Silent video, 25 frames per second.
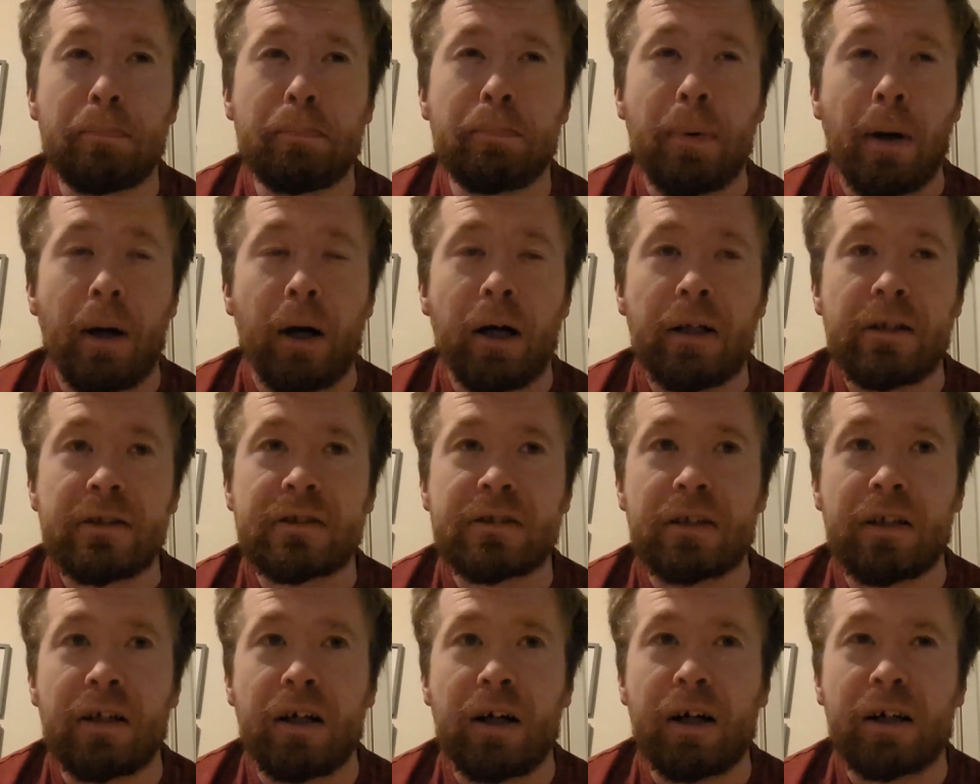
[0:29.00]

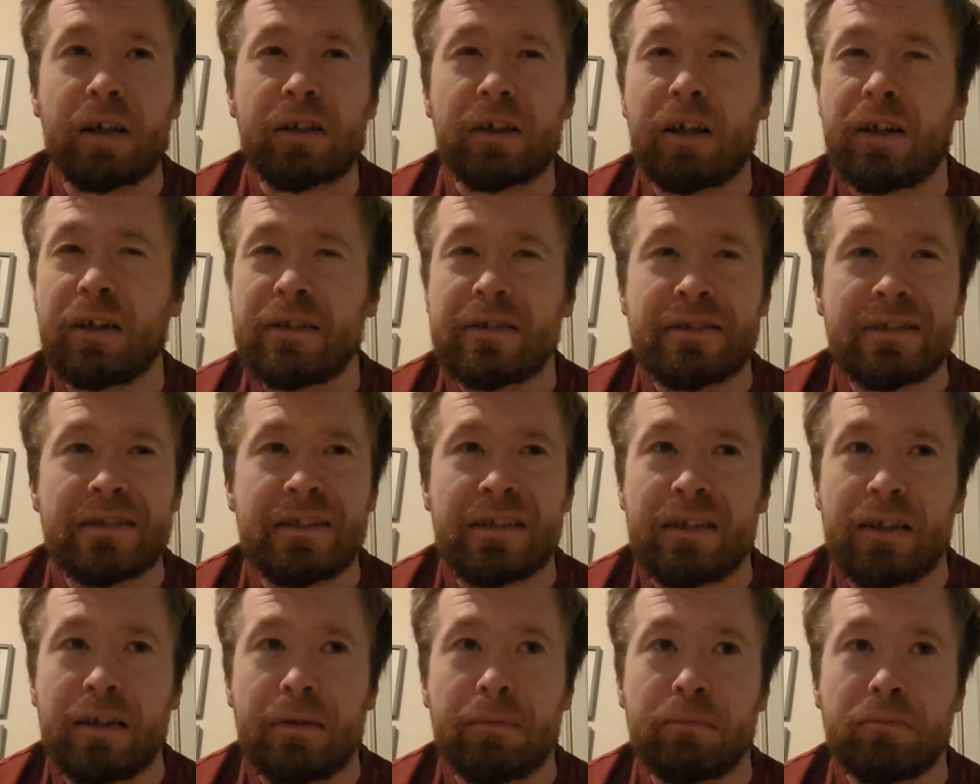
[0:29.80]
but I can't
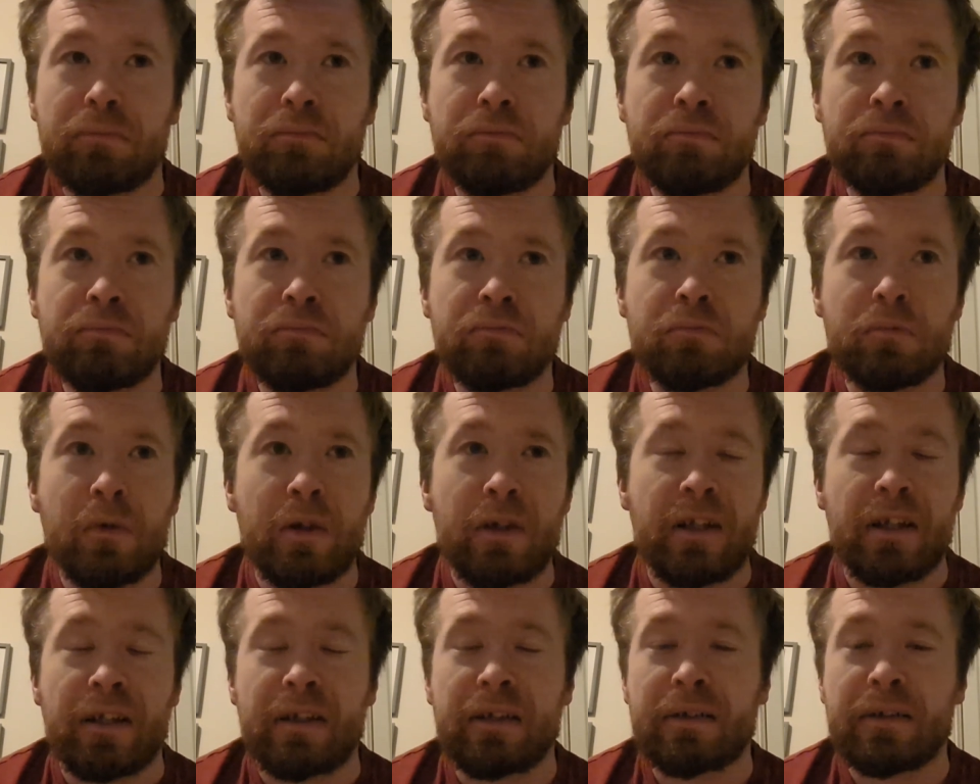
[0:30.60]
see them
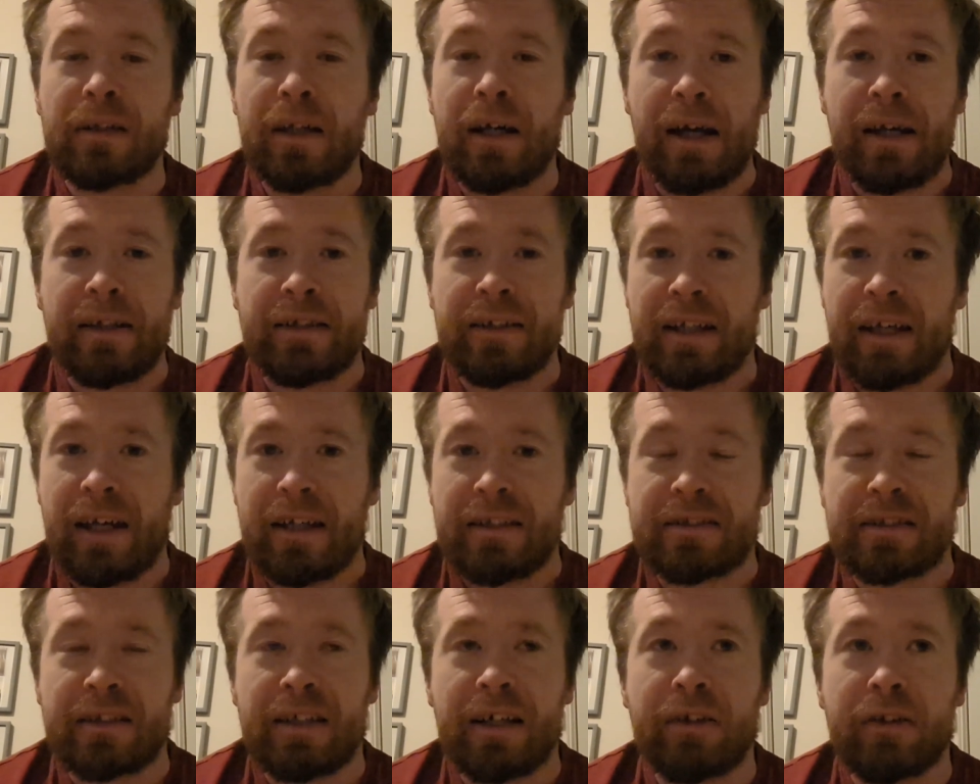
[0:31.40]
winning at the
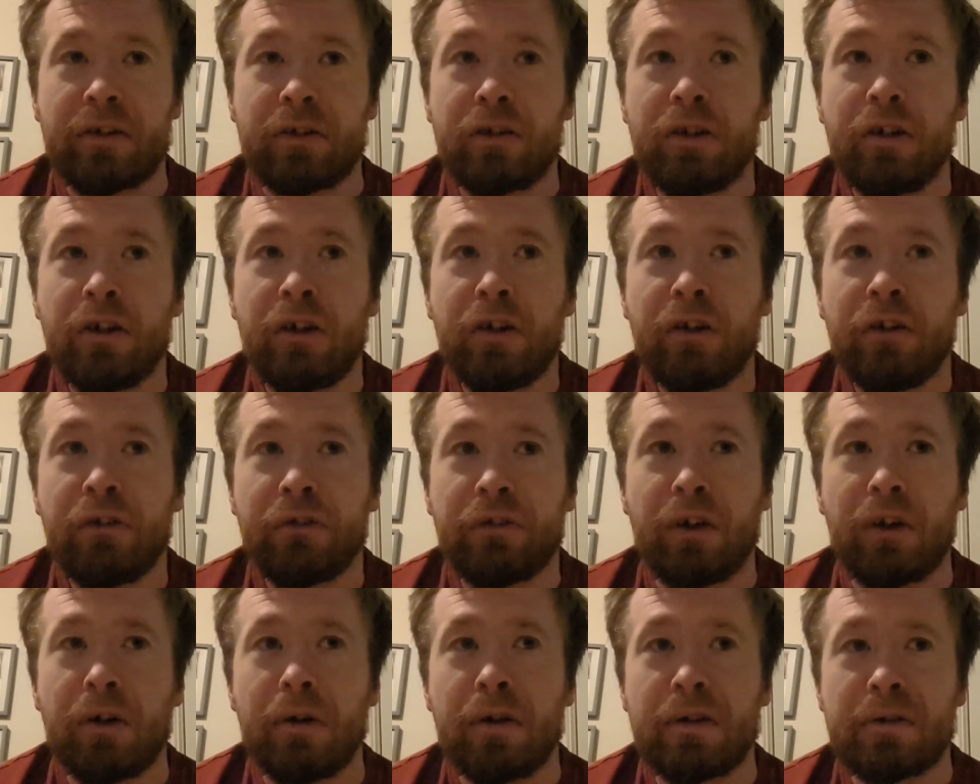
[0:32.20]
Etihad.
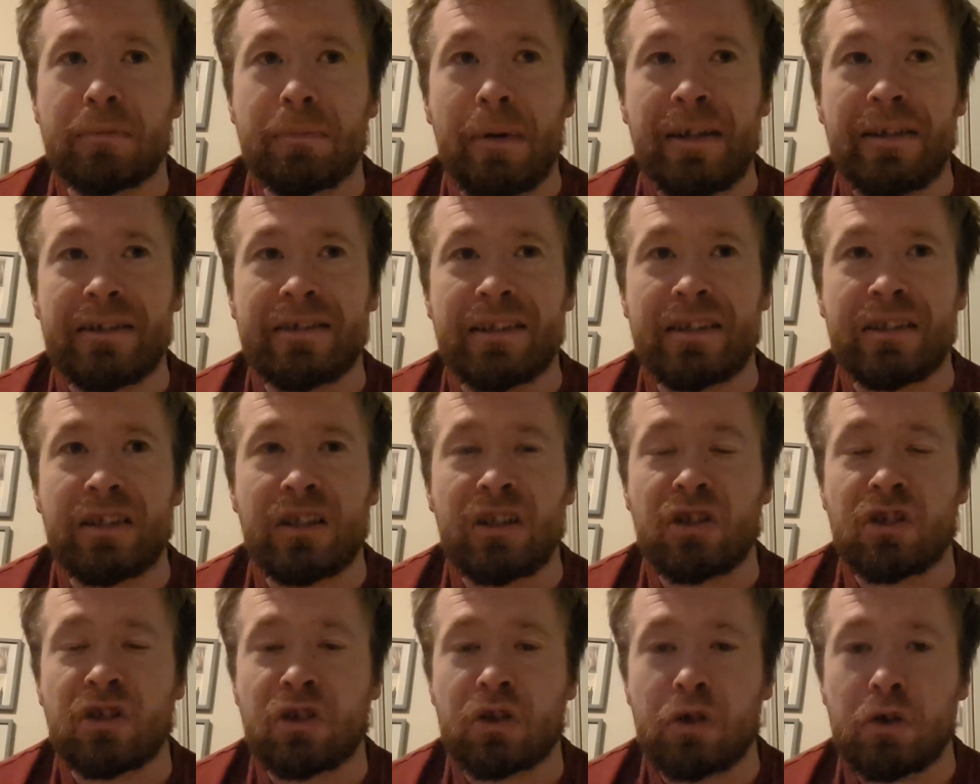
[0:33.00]
So Man
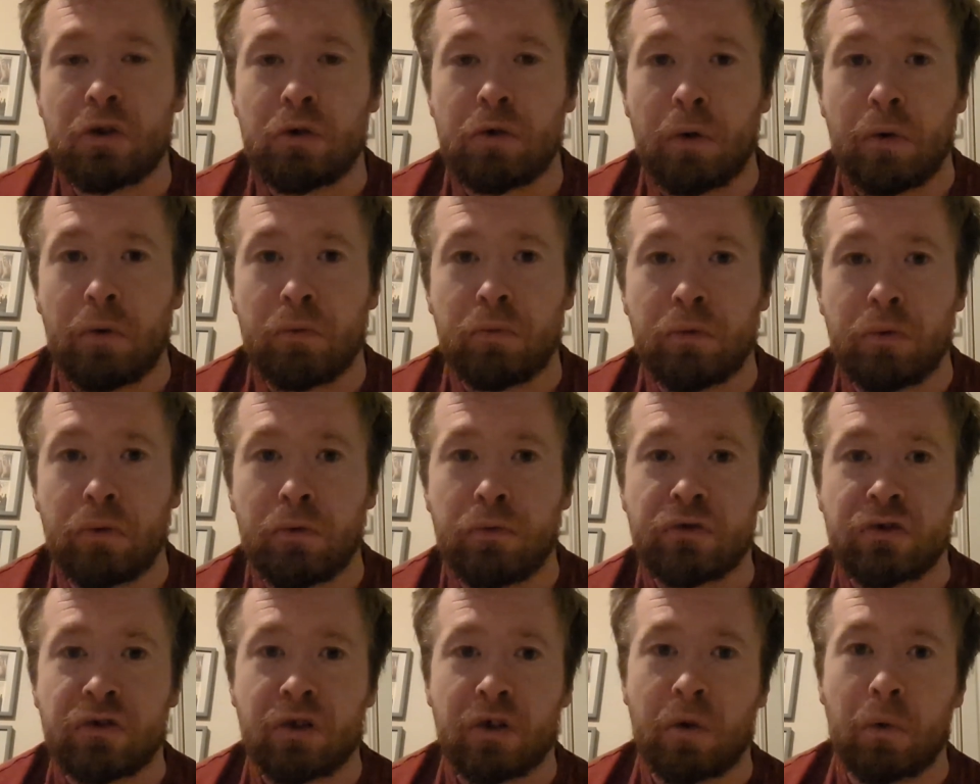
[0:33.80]
City 2,
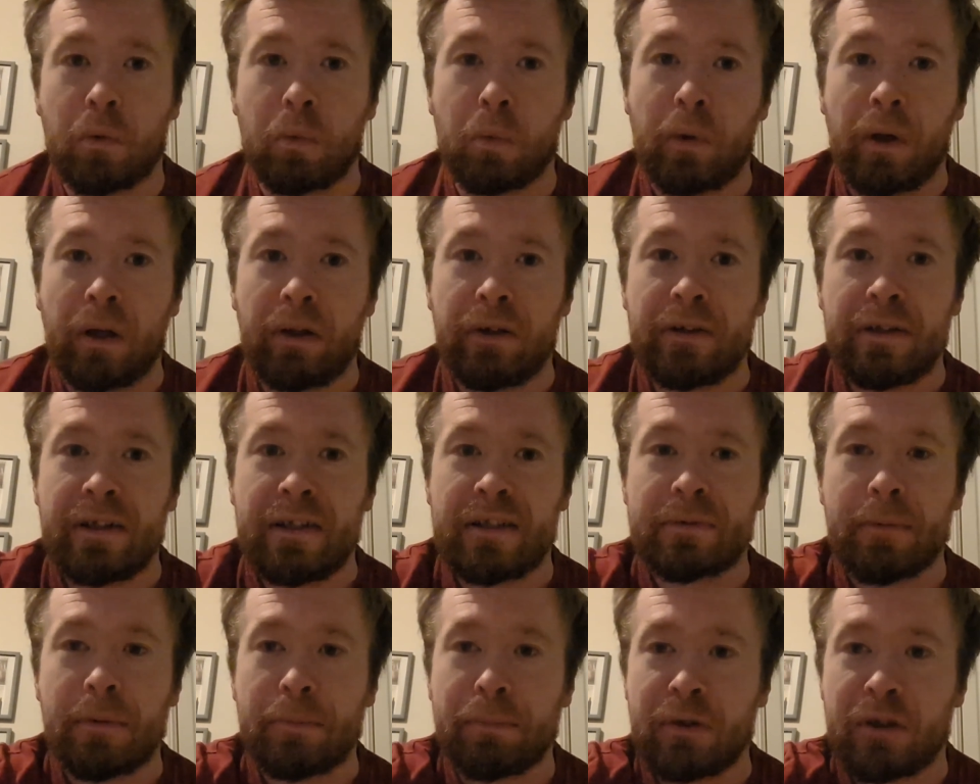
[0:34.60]
Wolves 1
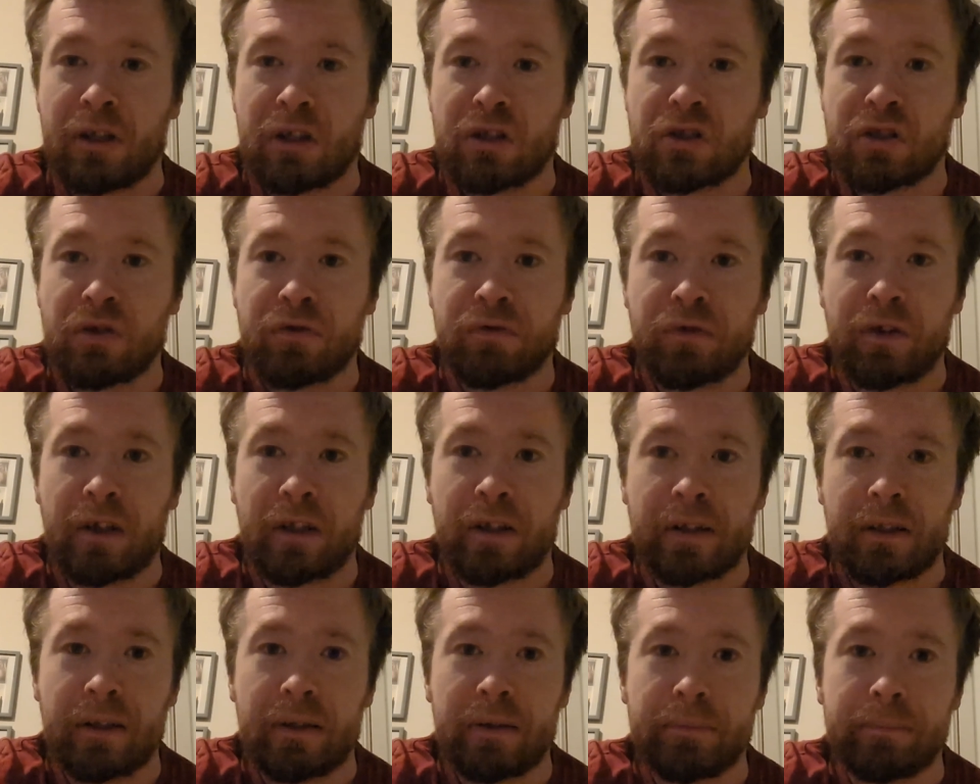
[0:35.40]
is my prediction for
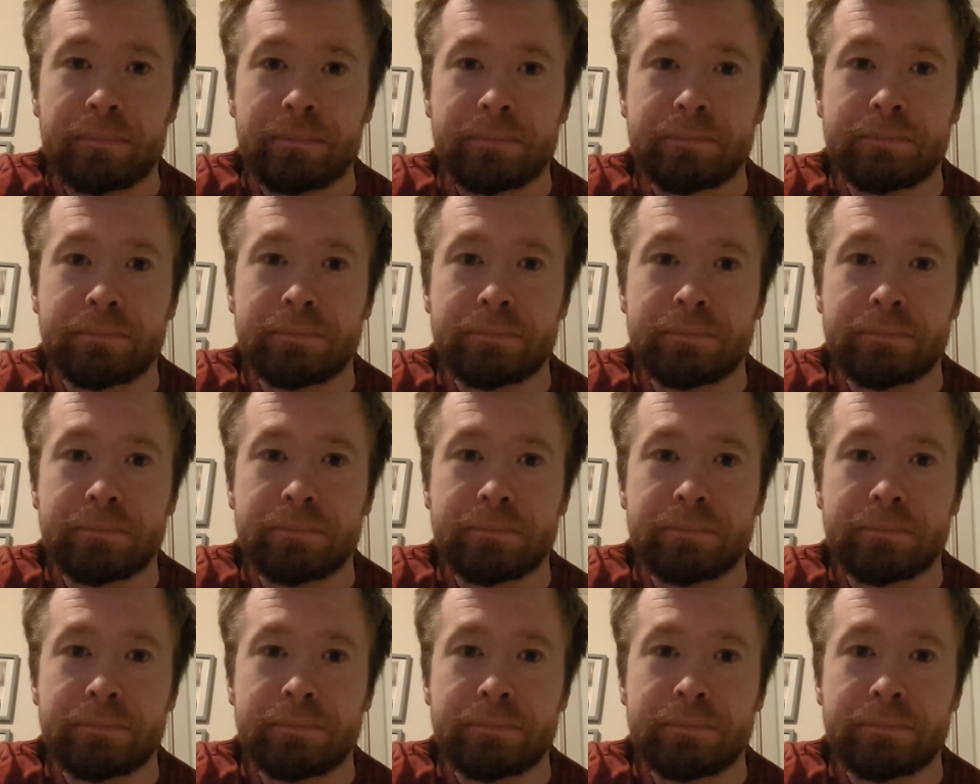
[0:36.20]
that game.